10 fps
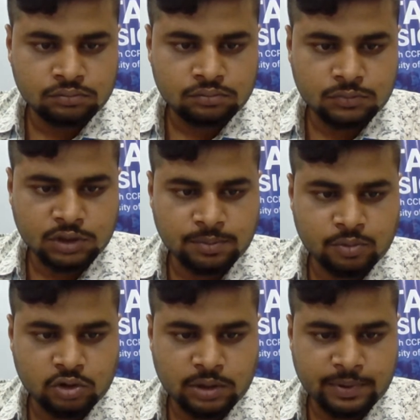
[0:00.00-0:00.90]
The
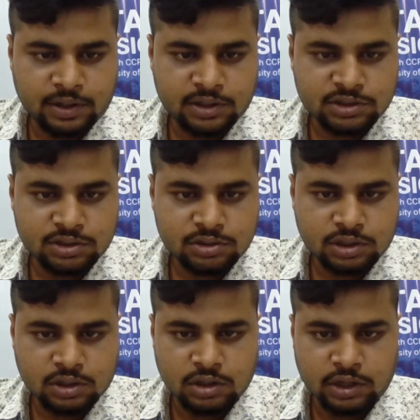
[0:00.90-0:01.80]
board manager,
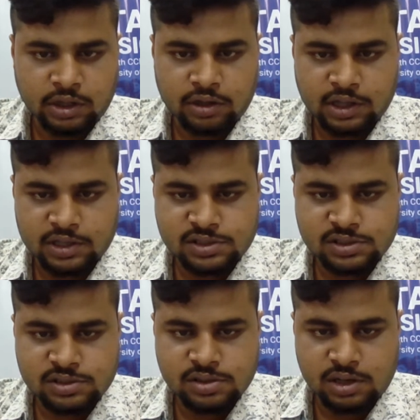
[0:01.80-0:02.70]
the link,
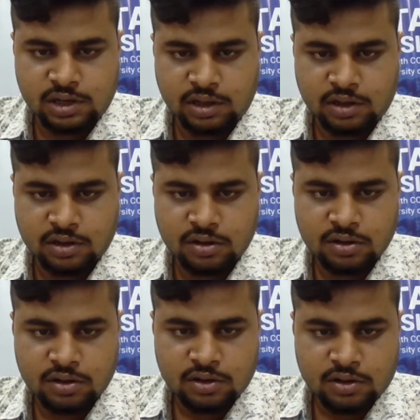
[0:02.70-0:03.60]
yes, the link.
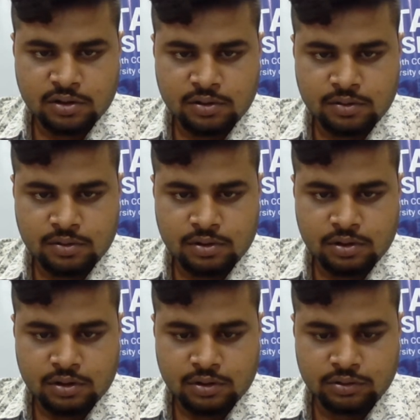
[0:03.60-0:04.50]

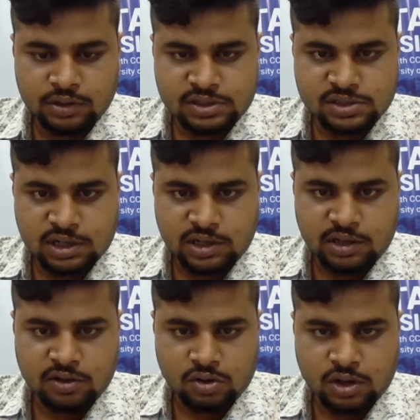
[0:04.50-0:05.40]
This is the
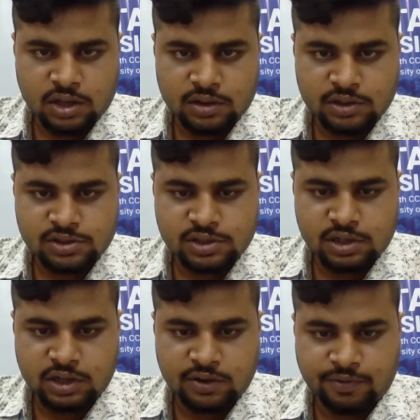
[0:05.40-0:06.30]
link, okay? This is the
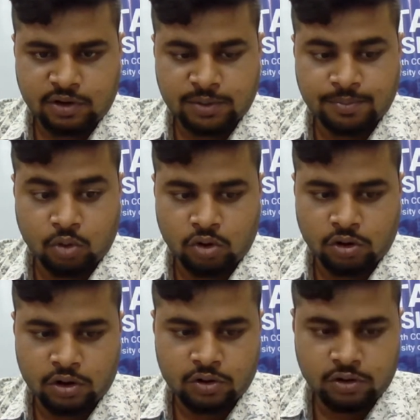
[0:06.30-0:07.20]
link for the
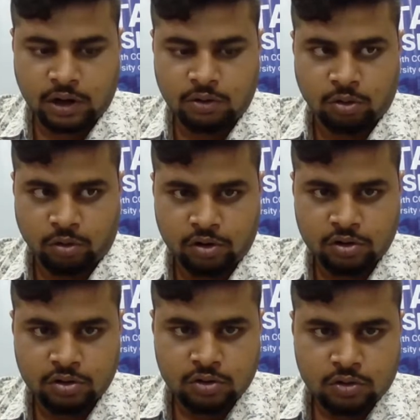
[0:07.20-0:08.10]
board to download.
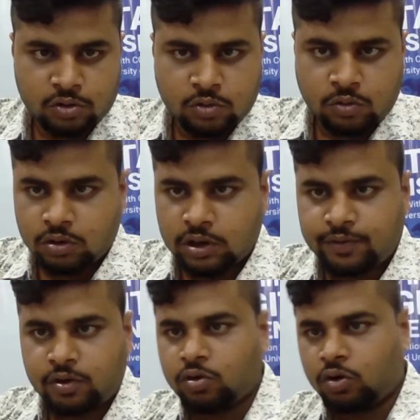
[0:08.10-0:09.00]
If
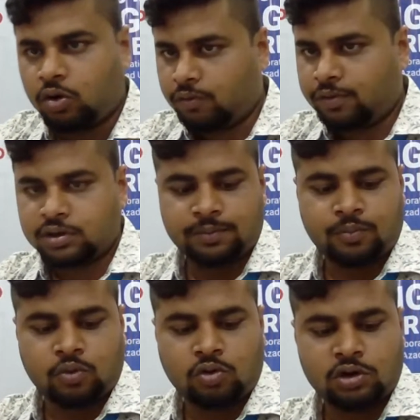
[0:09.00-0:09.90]
you go over the
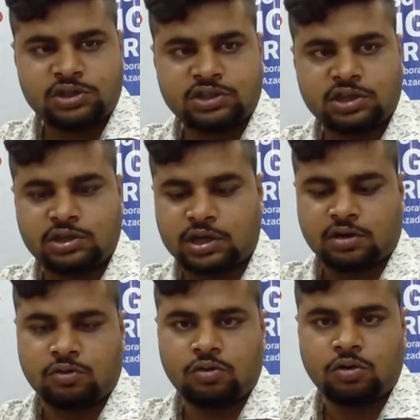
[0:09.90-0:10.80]
board section,
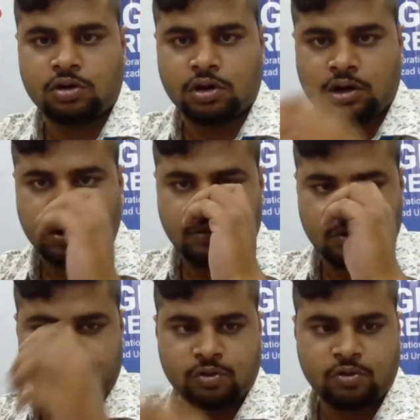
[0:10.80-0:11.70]
that look,
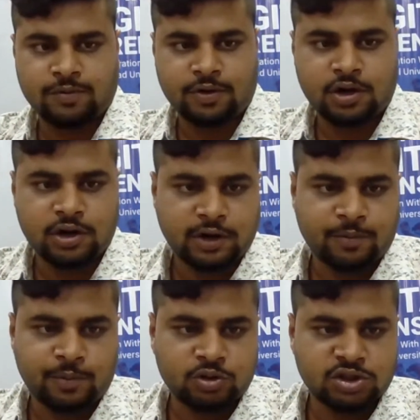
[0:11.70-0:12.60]
if it goes on the
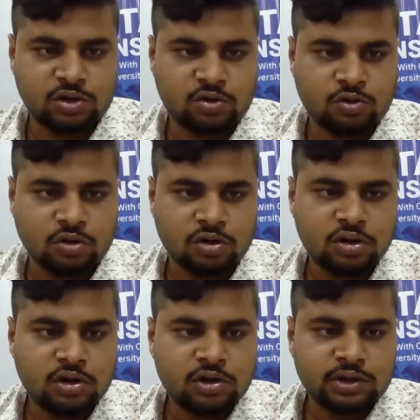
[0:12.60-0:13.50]
board section, look,
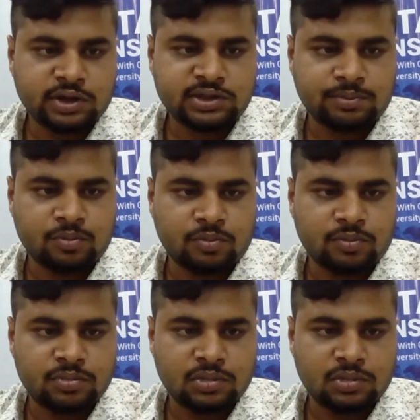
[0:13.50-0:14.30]
there's some